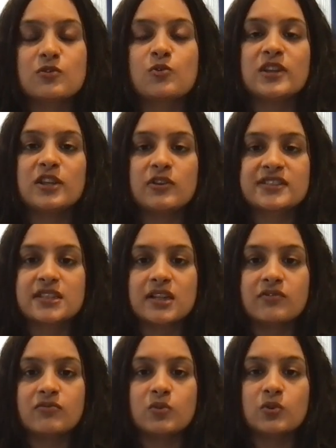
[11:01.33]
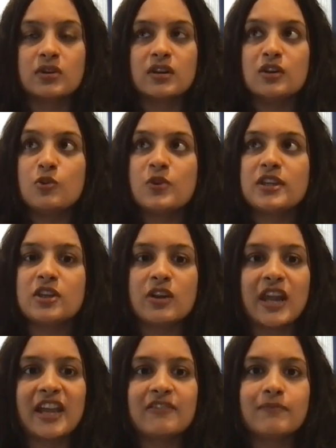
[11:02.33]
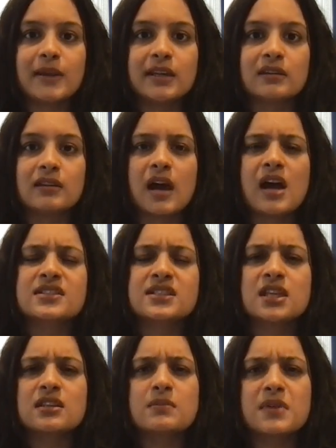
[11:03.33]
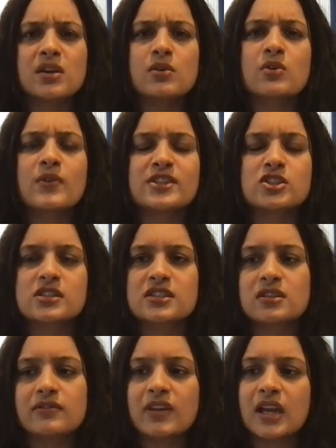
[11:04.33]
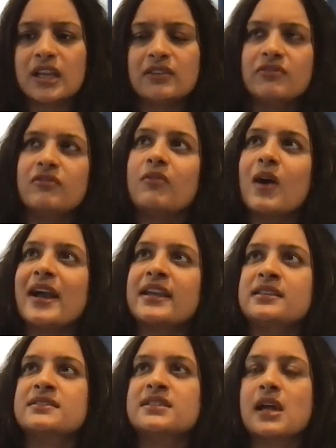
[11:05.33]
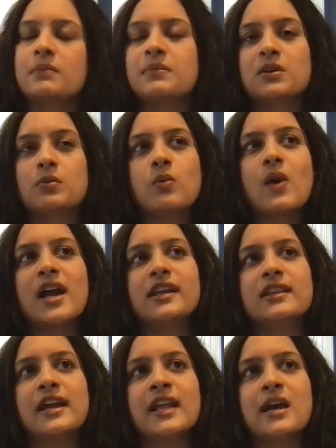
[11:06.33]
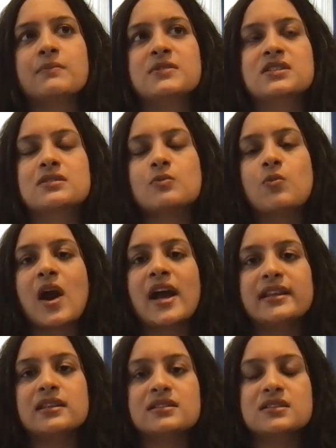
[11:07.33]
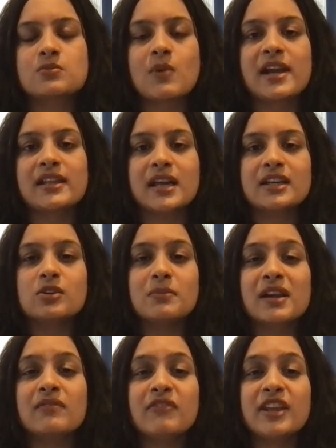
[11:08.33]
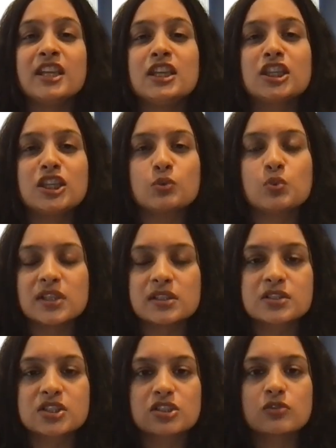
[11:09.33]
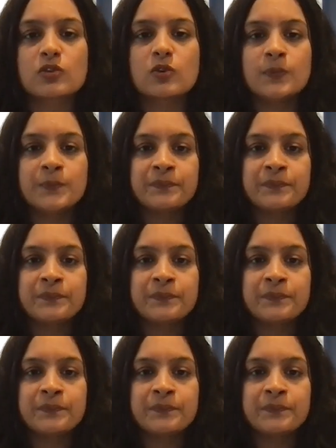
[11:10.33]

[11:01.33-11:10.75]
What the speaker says: knowing yourself more, knowing your life better, asking the bigger questions of life. Why this happened? Why that happens? Why this? Why that? You'll become very curious, you know.